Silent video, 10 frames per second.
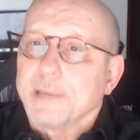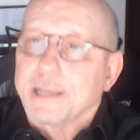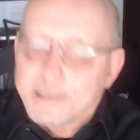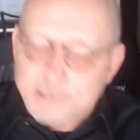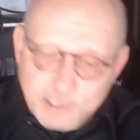
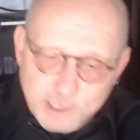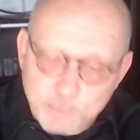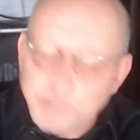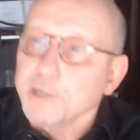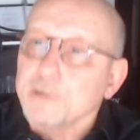Because as
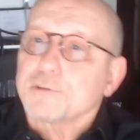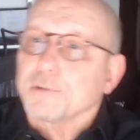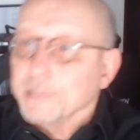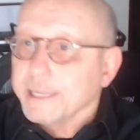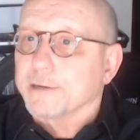
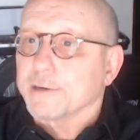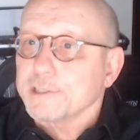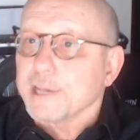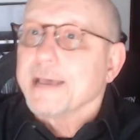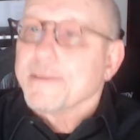spiritual
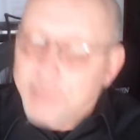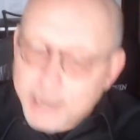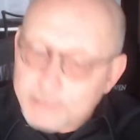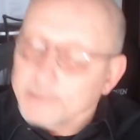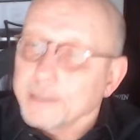leaders, they